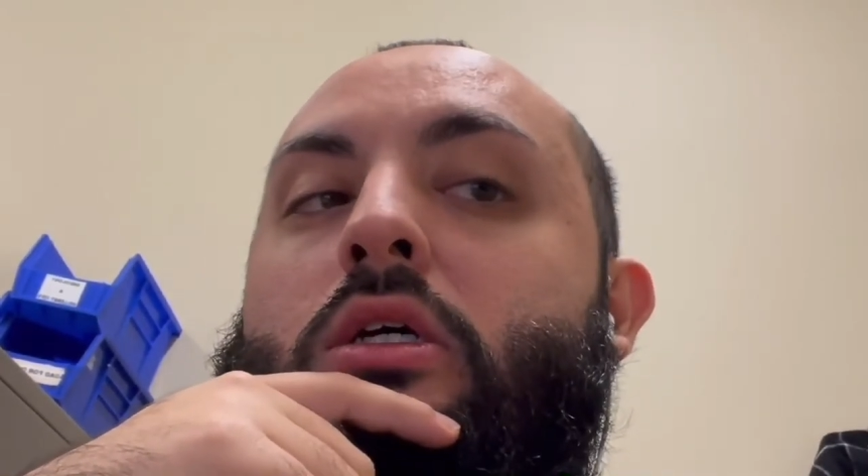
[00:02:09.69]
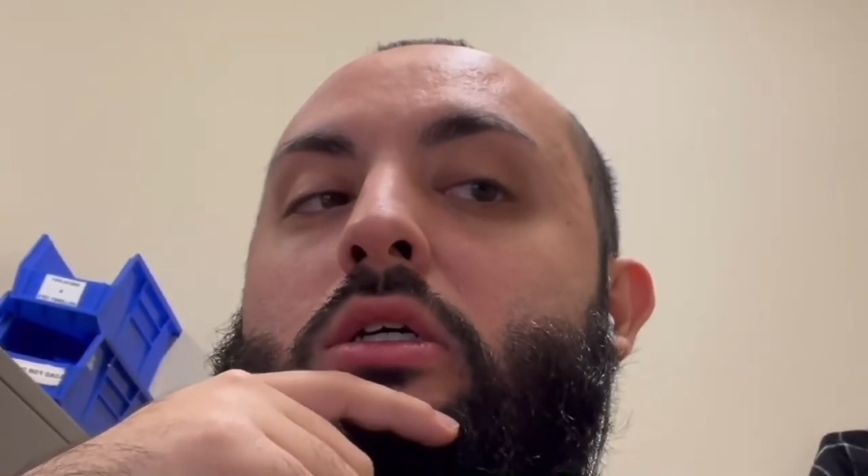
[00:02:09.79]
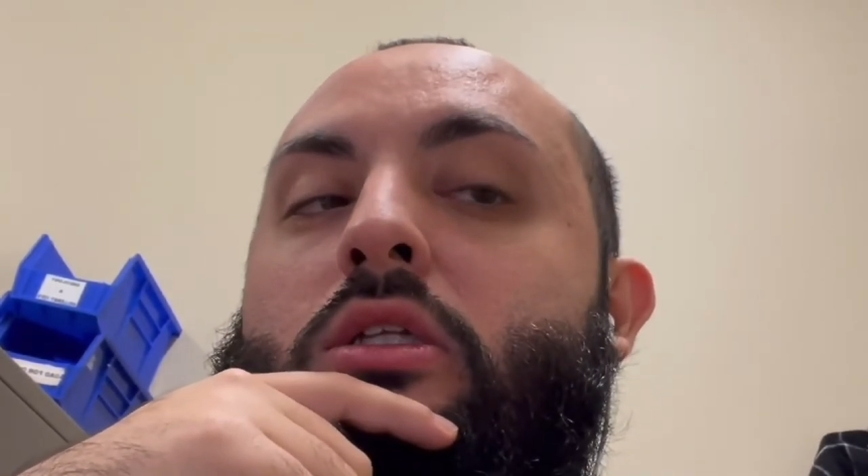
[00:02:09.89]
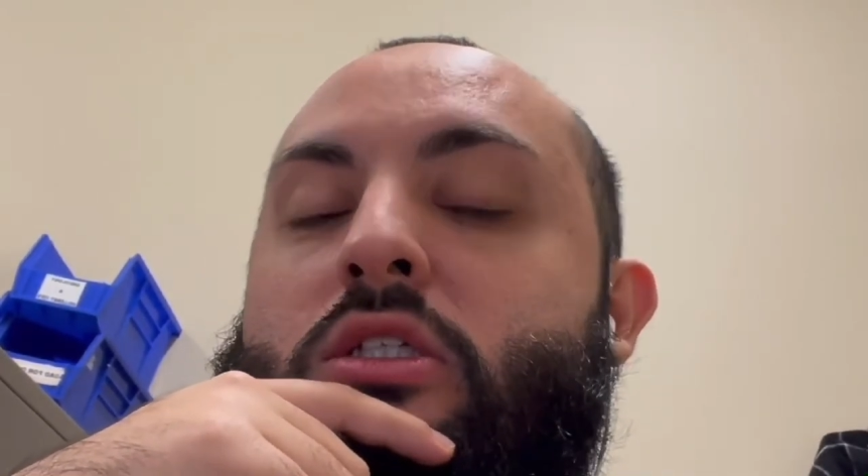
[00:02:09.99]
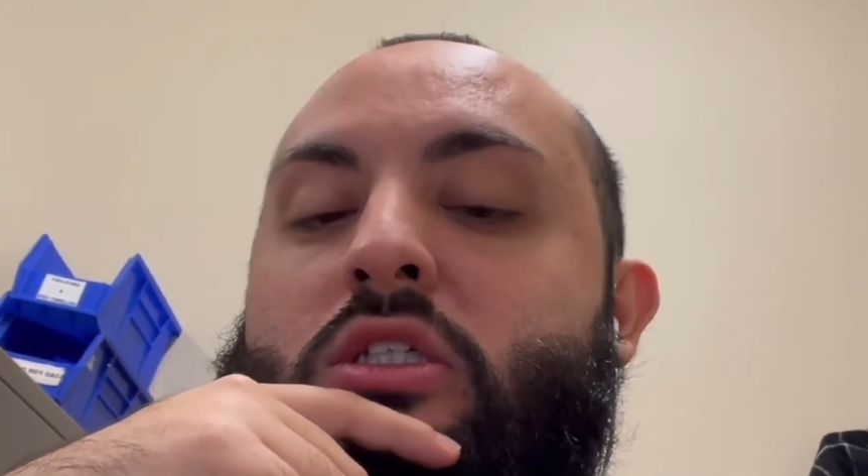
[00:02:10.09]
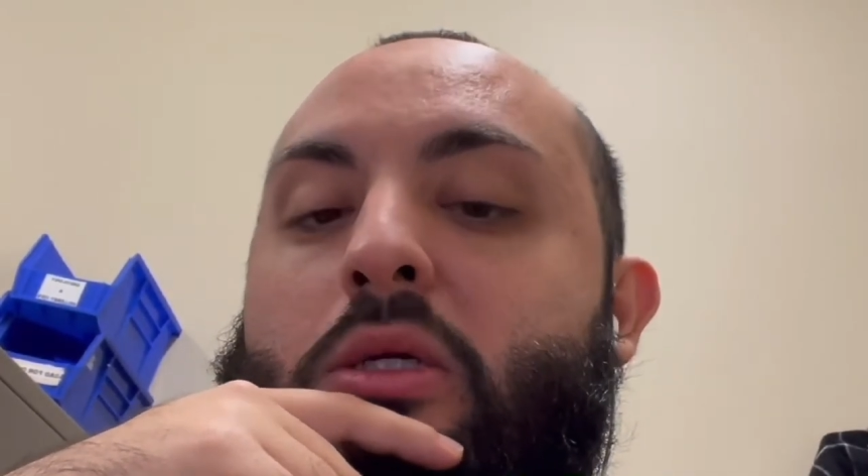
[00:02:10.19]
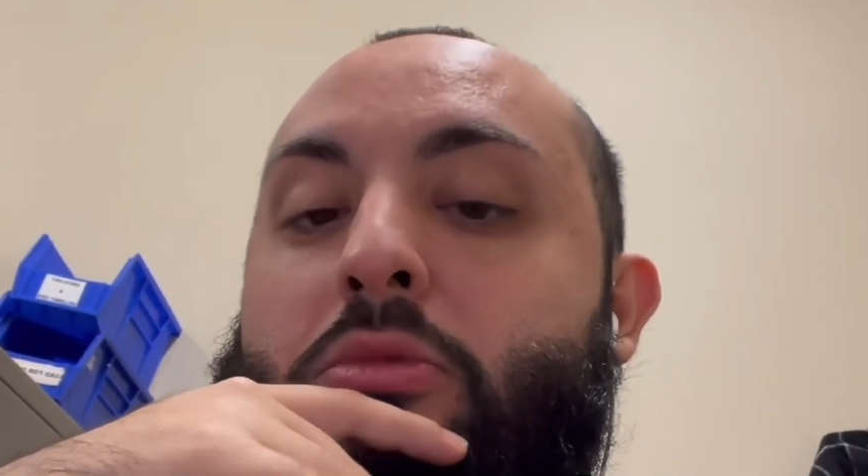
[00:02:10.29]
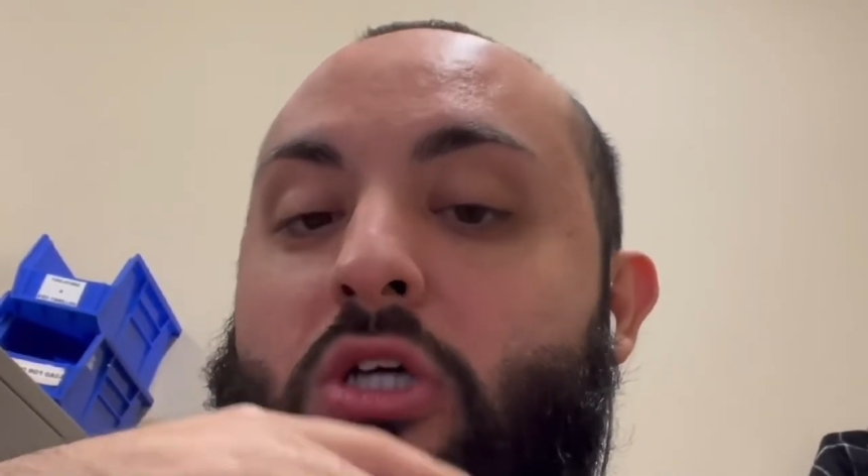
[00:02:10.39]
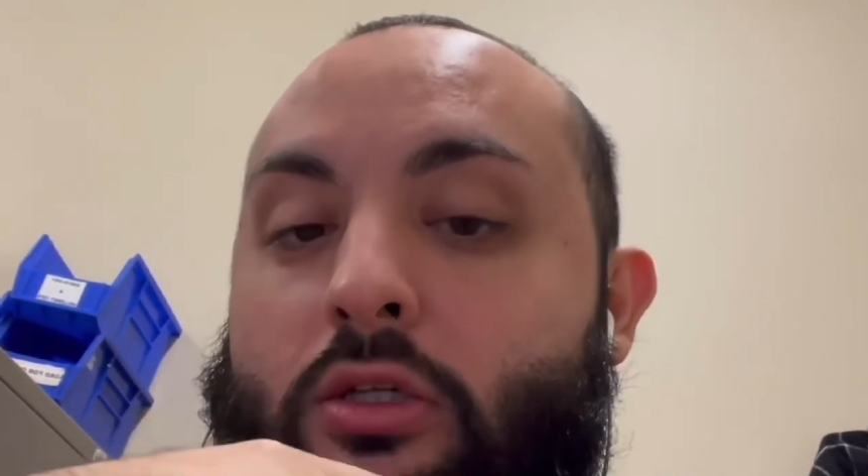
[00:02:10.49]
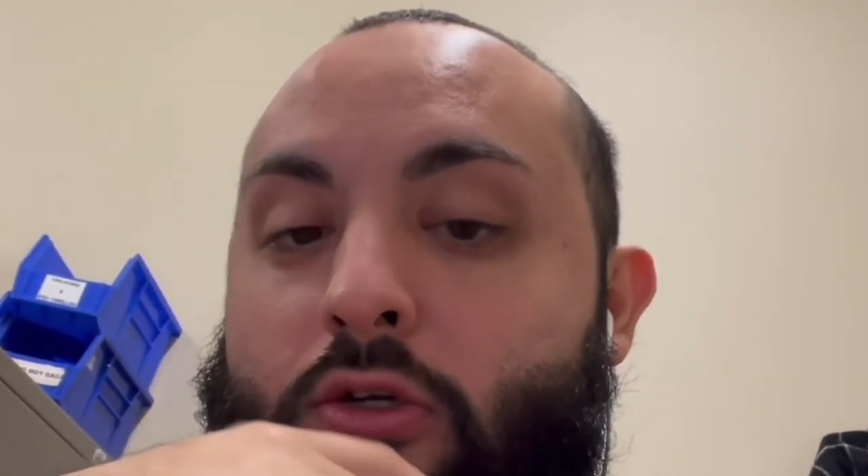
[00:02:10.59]
this team
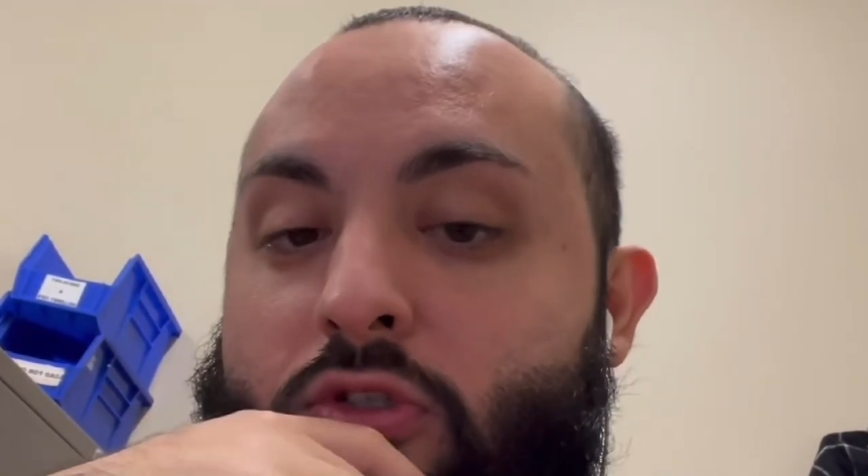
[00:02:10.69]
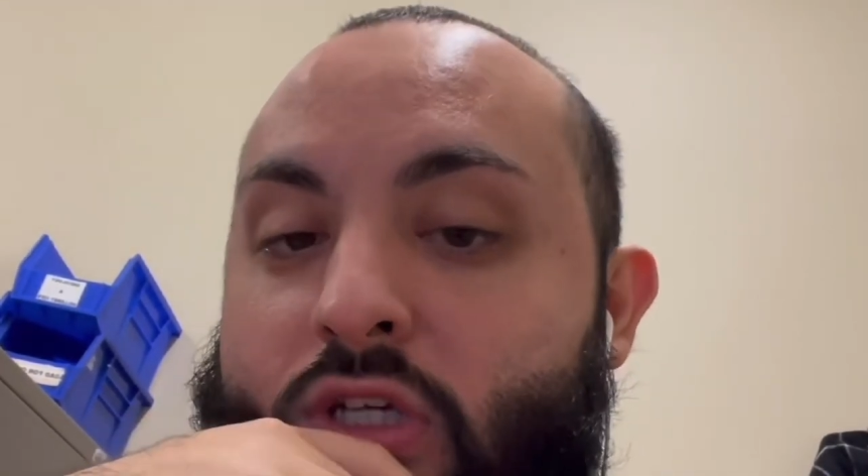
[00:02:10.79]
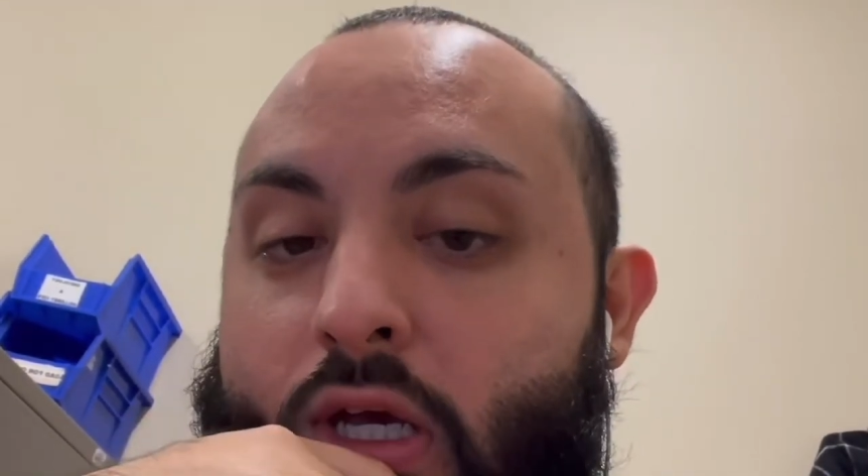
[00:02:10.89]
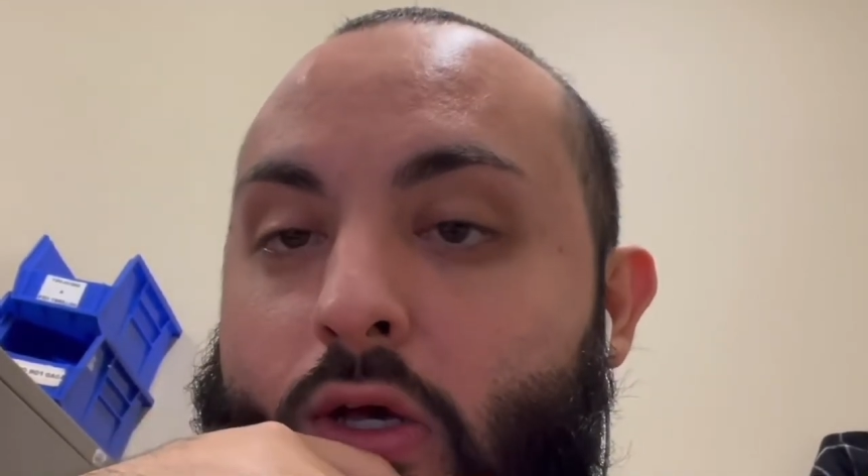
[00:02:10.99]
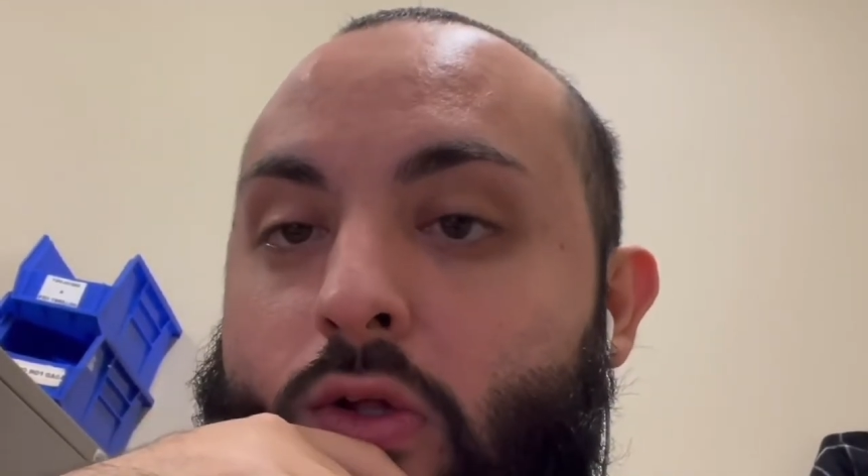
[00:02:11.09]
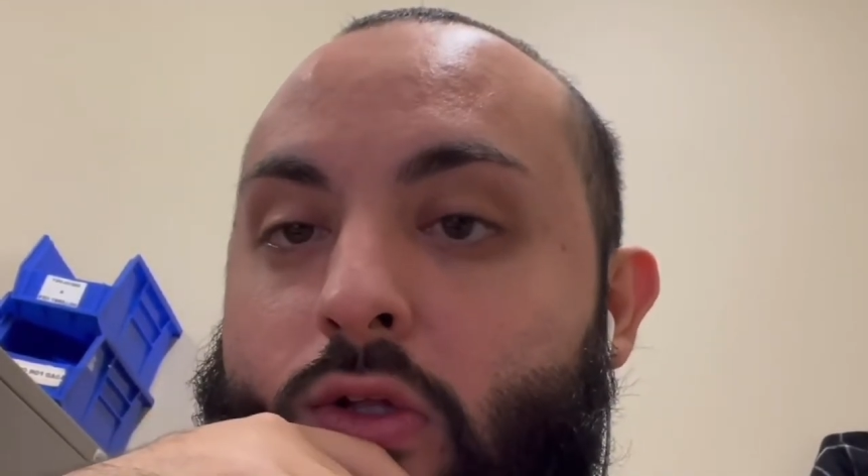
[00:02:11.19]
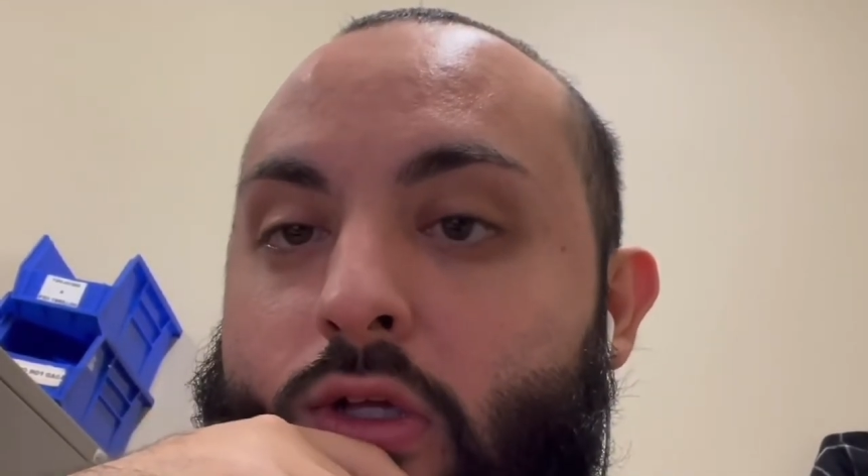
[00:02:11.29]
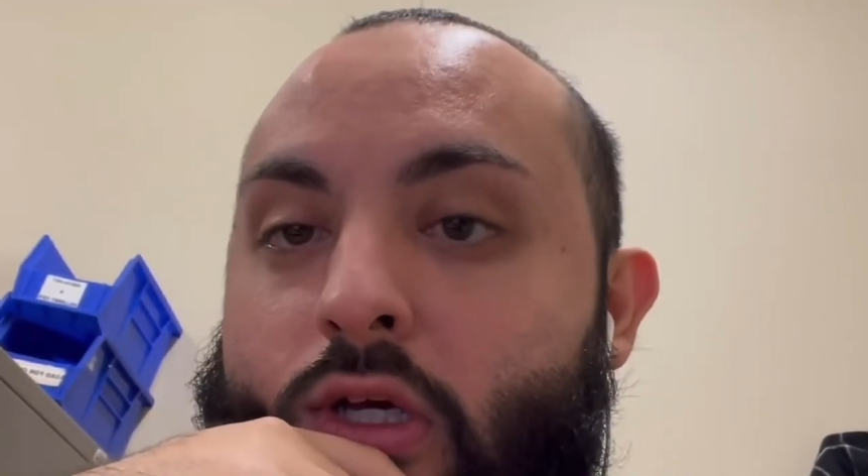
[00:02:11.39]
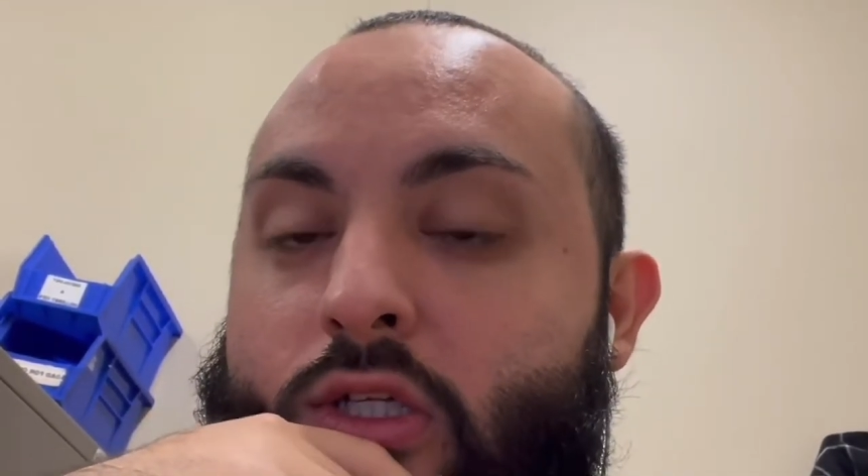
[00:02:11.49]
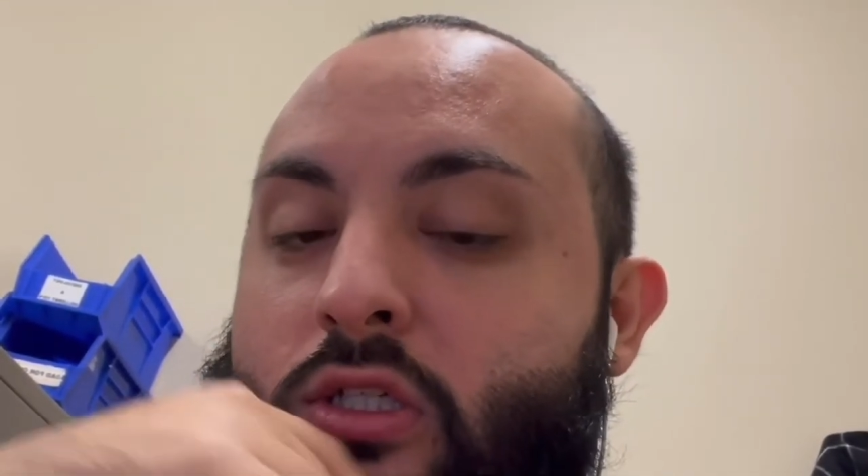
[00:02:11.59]
tuck their tail
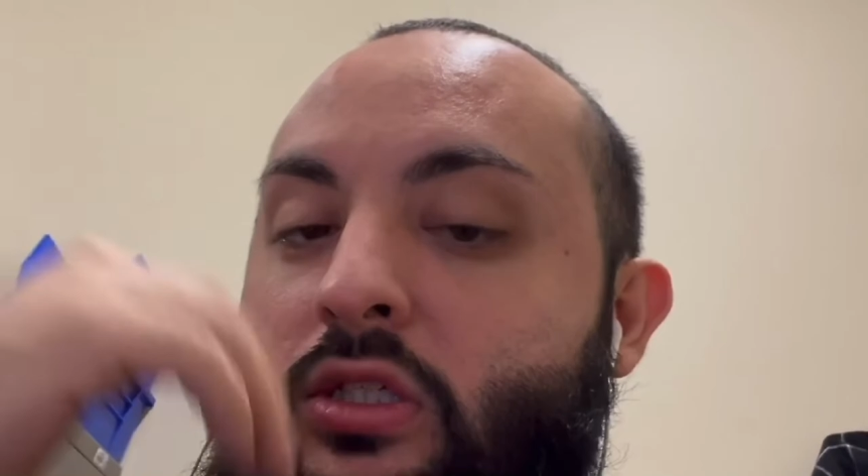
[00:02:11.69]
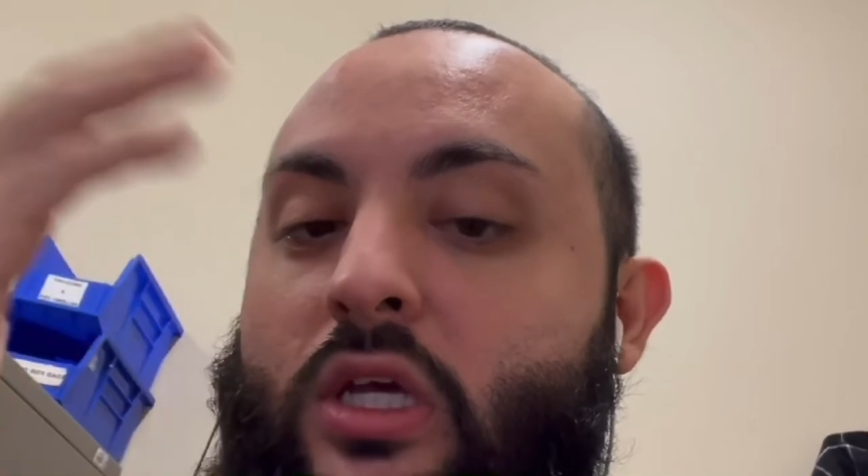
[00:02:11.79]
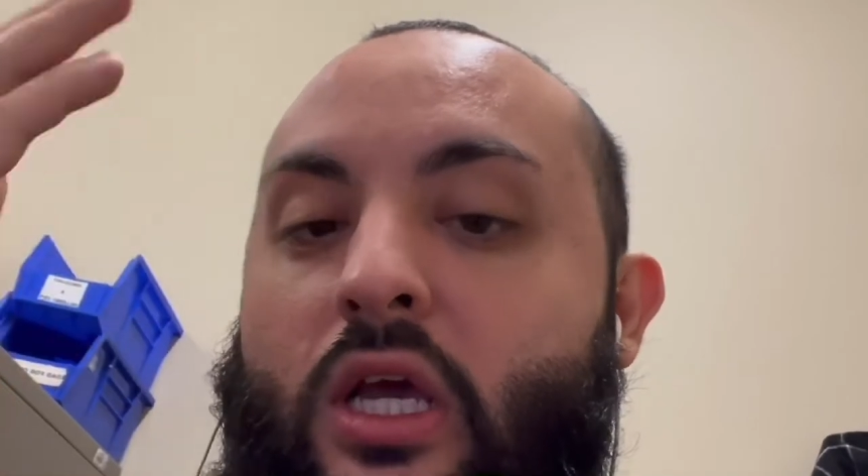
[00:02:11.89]
and just say,